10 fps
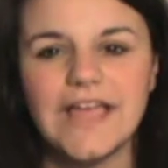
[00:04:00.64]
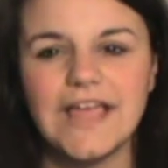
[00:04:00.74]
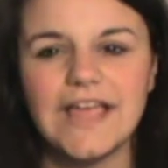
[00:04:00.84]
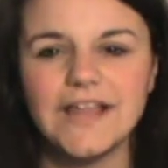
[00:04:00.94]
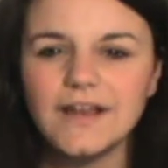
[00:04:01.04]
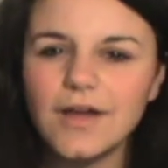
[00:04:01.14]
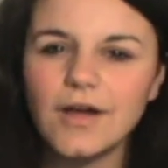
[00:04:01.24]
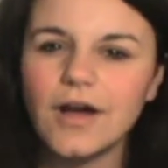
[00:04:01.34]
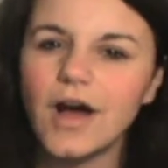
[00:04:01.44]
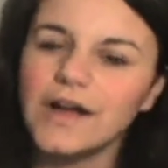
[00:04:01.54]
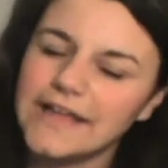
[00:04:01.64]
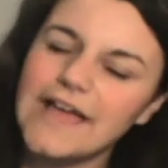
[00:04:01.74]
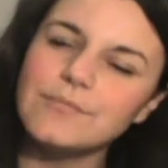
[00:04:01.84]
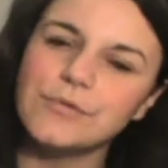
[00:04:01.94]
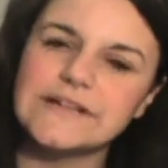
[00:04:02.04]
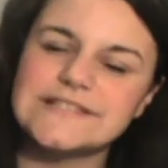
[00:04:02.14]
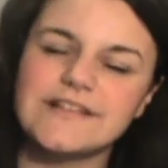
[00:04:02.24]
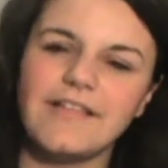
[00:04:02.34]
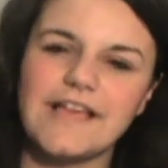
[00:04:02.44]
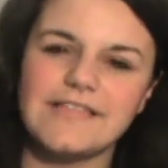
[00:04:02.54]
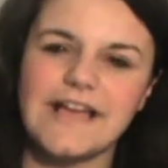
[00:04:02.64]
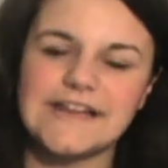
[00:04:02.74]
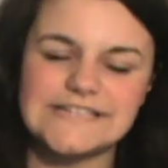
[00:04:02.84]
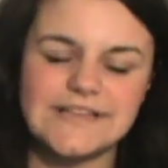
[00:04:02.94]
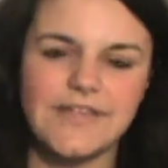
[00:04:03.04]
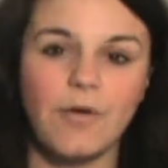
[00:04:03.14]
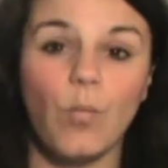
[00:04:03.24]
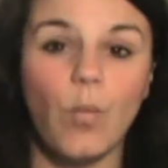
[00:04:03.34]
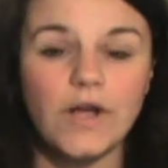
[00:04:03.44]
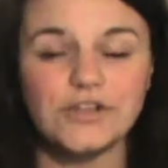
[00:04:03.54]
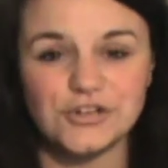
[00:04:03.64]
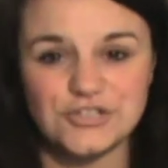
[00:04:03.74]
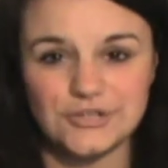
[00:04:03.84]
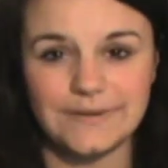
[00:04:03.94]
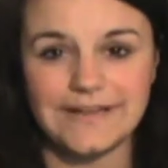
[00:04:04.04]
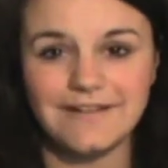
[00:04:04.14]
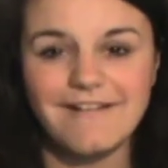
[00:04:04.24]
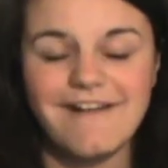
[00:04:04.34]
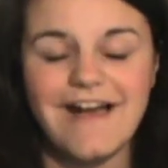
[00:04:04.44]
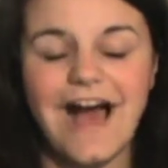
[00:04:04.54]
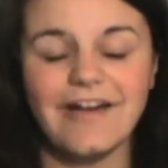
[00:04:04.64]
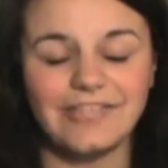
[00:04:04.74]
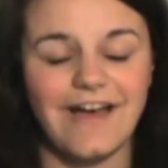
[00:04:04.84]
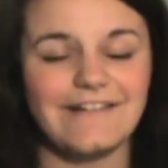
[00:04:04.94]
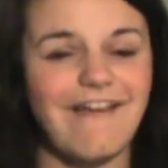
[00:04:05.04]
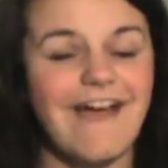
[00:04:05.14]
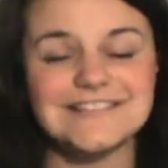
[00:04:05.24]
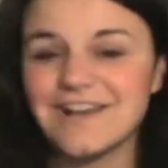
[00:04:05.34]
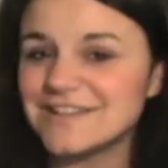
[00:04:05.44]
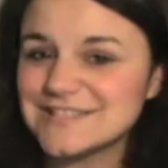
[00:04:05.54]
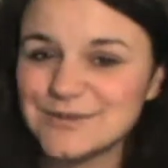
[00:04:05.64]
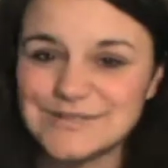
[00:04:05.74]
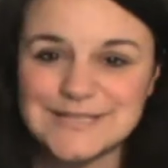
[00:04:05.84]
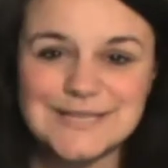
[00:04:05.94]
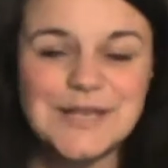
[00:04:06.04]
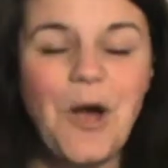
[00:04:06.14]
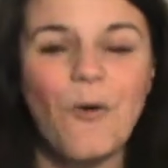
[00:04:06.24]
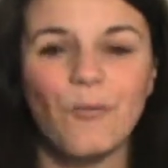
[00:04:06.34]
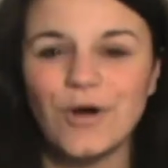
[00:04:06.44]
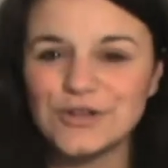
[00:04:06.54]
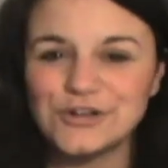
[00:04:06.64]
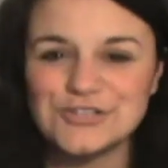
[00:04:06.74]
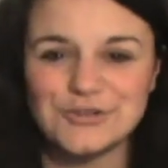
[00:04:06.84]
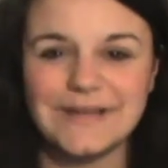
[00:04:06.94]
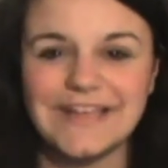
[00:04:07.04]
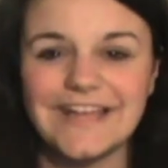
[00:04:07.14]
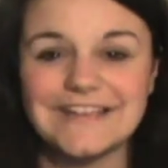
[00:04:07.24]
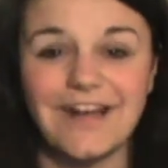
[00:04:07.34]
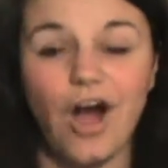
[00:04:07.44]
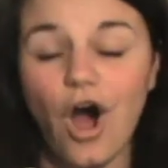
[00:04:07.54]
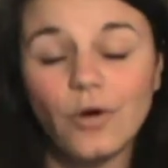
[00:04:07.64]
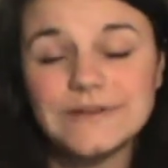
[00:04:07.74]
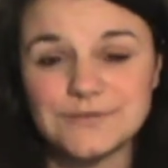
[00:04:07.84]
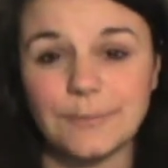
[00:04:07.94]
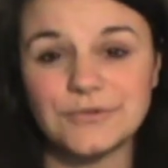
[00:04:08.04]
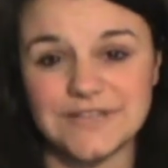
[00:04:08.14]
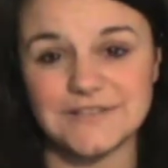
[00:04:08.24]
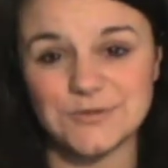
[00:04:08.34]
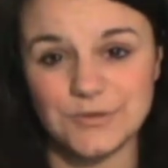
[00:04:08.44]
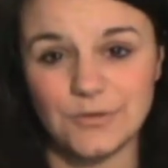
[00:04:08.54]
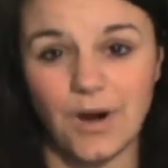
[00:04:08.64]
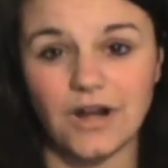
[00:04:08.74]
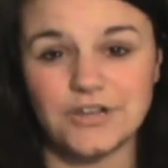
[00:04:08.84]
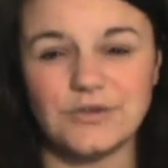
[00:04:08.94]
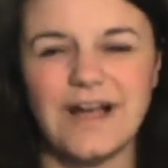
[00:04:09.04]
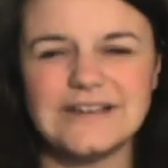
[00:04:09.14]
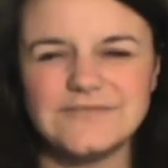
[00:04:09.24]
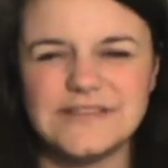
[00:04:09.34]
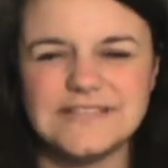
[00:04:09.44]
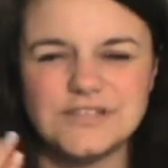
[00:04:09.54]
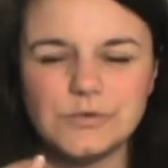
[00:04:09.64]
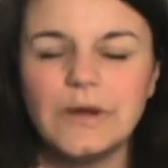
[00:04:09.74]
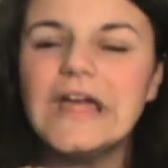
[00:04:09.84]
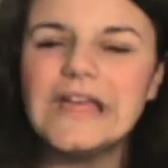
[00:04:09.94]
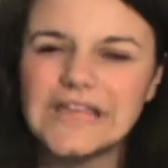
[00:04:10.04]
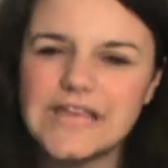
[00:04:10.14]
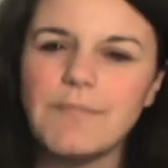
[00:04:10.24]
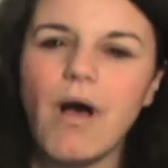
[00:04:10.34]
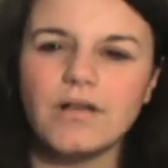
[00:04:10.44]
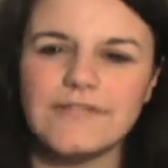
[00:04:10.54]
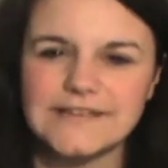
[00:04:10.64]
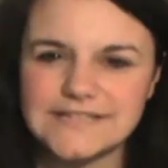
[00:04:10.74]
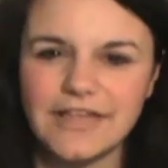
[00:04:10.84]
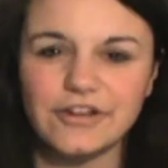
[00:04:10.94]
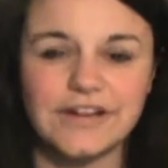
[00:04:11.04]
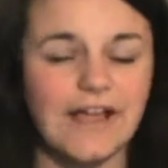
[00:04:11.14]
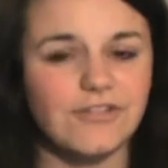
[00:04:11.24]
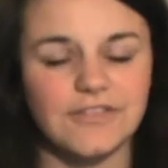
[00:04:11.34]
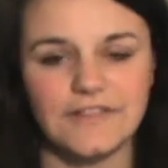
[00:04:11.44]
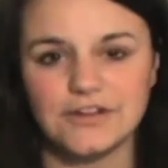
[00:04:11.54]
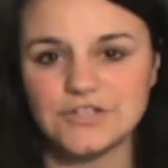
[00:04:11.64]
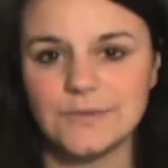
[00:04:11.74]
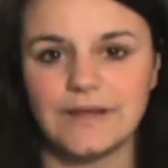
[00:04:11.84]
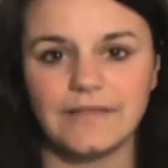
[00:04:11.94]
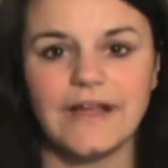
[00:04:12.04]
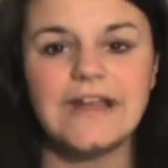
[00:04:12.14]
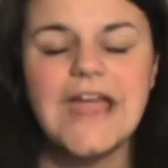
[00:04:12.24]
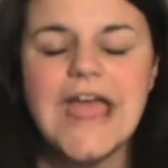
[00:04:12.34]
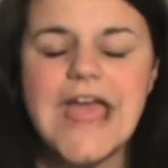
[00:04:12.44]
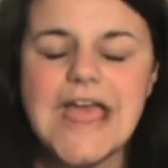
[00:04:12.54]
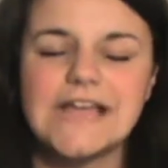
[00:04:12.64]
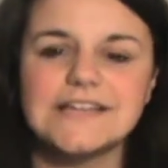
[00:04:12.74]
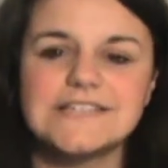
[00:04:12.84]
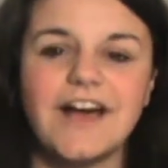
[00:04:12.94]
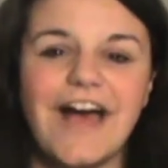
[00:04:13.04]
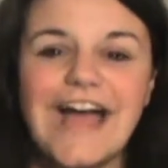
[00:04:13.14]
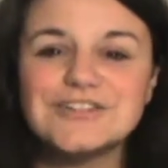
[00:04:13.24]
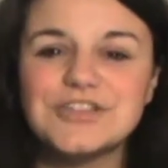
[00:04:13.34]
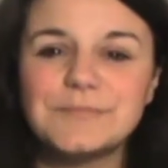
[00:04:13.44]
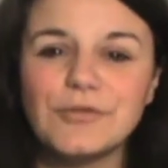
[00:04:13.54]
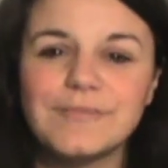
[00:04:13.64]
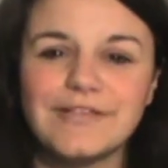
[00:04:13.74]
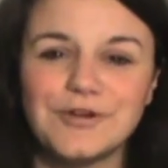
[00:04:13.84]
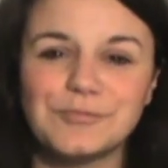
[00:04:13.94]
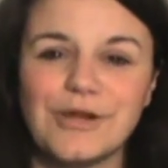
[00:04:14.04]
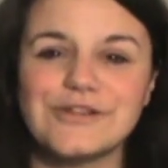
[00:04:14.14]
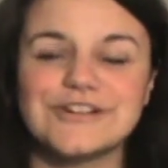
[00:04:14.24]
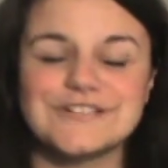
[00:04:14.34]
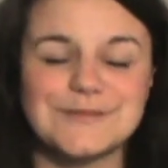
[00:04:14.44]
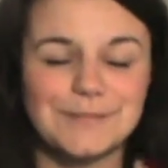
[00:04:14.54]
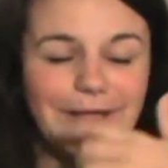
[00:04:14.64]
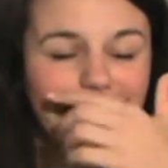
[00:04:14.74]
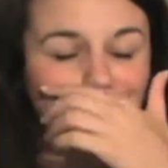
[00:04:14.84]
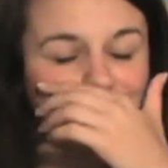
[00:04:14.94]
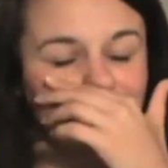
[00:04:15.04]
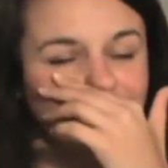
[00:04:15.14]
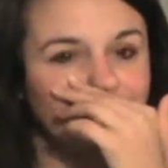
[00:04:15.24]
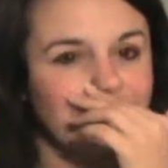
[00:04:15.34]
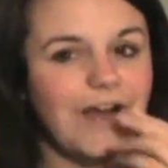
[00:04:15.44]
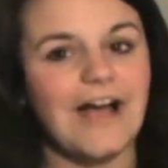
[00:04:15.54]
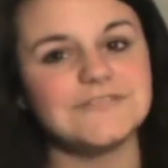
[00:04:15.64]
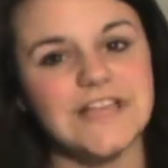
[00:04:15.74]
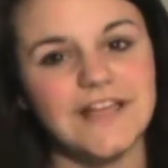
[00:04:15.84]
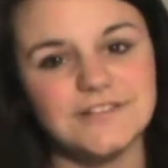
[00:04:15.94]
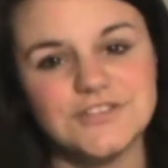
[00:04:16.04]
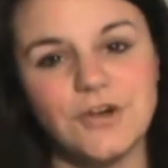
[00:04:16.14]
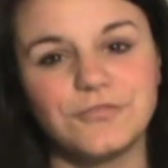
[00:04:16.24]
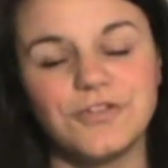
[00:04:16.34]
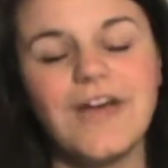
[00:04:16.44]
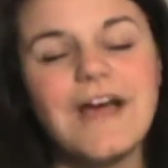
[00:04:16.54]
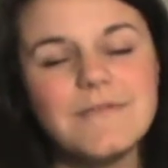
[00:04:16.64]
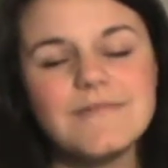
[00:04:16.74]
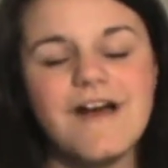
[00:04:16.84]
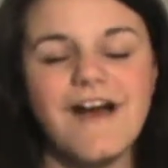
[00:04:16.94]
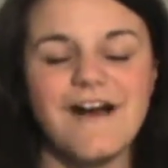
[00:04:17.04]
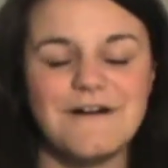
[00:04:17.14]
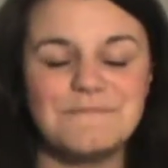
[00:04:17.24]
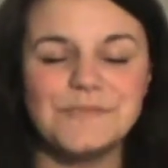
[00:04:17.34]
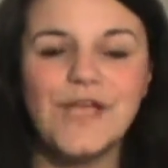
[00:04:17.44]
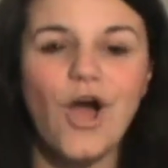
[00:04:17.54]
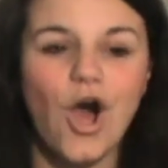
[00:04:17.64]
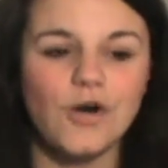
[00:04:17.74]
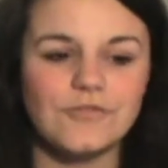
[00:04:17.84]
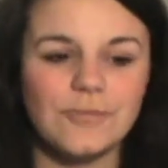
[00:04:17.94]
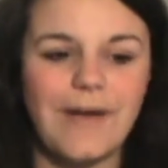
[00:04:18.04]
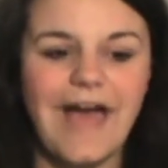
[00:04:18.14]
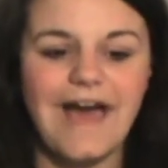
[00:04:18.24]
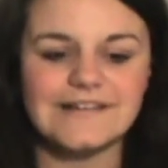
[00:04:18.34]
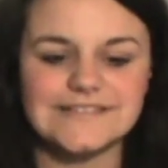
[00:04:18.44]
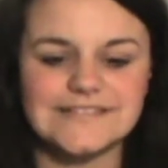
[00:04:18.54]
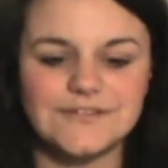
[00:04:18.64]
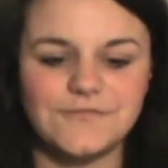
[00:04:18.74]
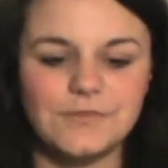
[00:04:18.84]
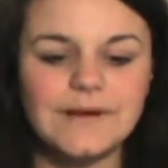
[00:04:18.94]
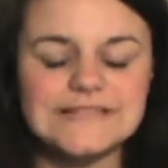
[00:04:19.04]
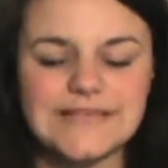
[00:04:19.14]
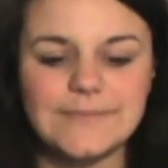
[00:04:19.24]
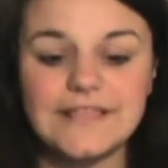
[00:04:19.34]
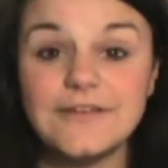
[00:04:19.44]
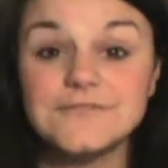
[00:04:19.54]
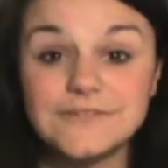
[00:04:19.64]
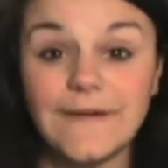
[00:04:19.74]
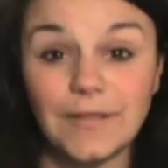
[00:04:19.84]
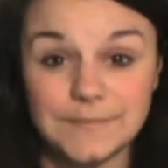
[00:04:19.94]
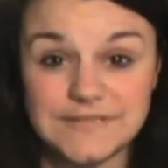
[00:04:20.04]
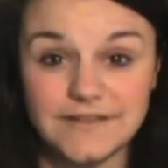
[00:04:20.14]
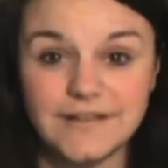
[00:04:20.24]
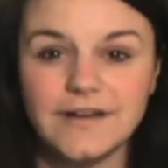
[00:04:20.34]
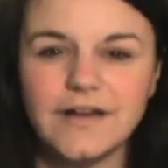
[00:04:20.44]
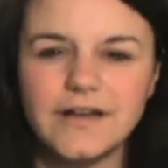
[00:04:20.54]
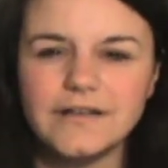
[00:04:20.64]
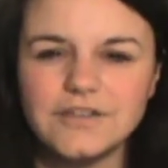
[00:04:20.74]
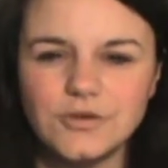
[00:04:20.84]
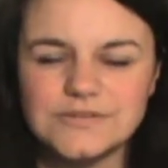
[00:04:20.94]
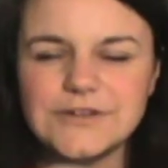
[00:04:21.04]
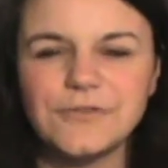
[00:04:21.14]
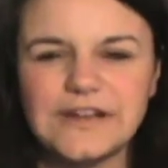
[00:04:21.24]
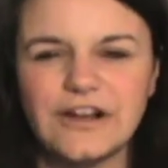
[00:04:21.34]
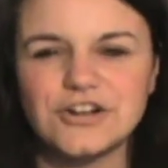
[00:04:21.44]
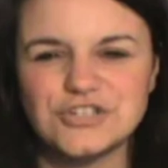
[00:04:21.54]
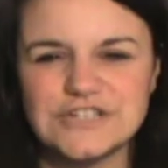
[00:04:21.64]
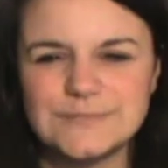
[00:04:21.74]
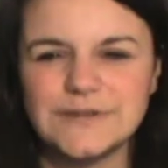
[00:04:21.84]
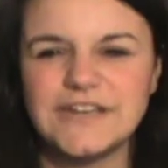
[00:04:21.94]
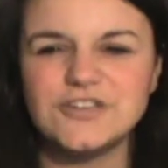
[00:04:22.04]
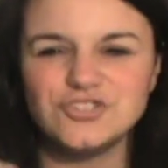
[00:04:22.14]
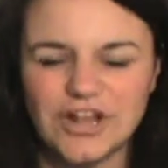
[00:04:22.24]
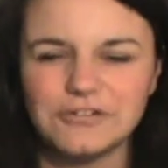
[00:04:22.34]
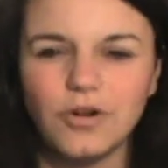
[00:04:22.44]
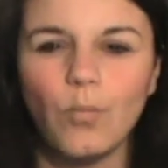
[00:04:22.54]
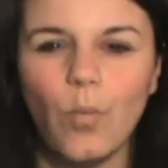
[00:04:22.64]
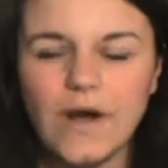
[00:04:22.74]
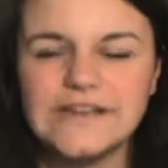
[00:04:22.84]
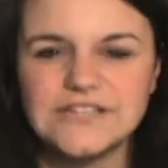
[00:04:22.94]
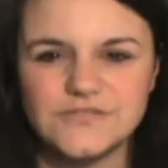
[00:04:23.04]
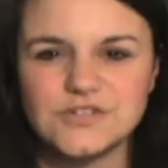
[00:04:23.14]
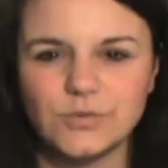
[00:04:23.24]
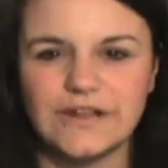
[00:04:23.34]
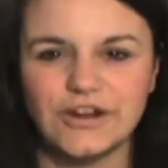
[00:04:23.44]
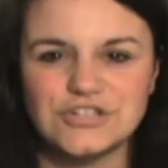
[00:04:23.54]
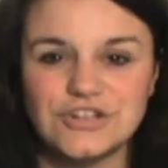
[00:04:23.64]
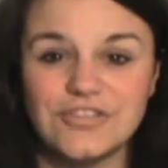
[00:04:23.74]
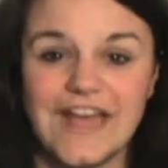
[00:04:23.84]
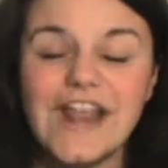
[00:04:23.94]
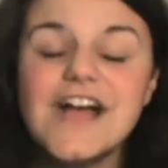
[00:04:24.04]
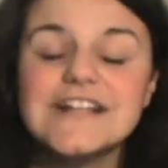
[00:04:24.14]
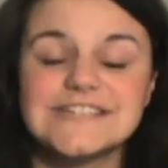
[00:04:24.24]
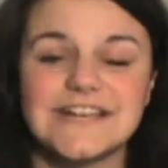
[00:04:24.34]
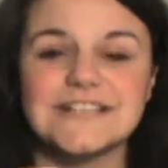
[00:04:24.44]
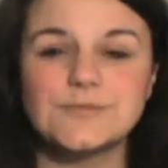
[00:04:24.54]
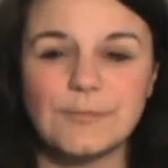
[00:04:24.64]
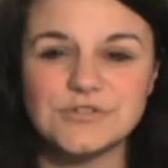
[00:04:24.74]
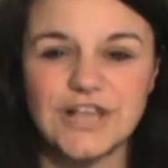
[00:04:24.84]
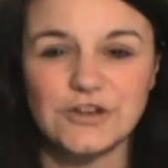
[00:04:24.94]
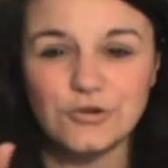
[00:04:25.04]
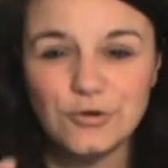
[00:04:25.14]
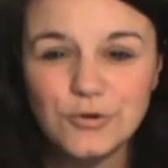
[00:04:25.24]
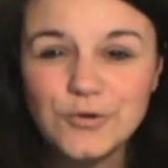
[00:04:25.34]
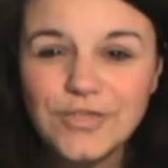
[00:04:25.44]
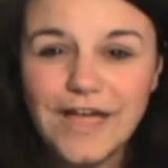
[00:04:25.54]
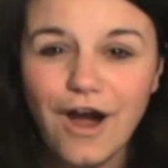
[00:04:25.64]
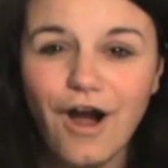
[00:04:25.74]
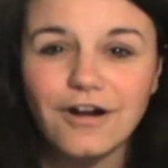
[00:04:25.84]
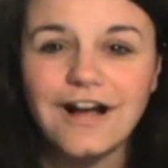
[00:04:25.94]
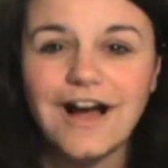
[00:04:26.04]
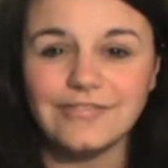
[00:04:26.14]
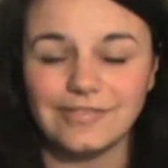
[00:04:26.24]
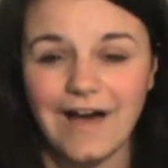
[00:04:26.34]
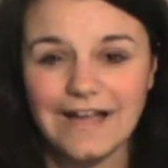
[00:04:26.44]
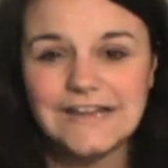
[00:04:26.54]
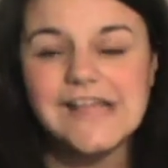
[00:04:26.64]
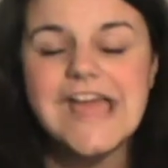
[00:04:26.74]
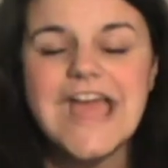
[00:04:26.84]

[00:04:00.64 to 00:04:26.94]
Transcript: it again brings to light the idea that what you're doing online has consequences. What you're doing always represents who you are, and you kind of need to keep all of that together in everything that you're doing online. And actually, both of my little brothers play World of Warcraft, and so for them, over the past few months, they've developed different characters, but in general, one individual character that does represent who they are online.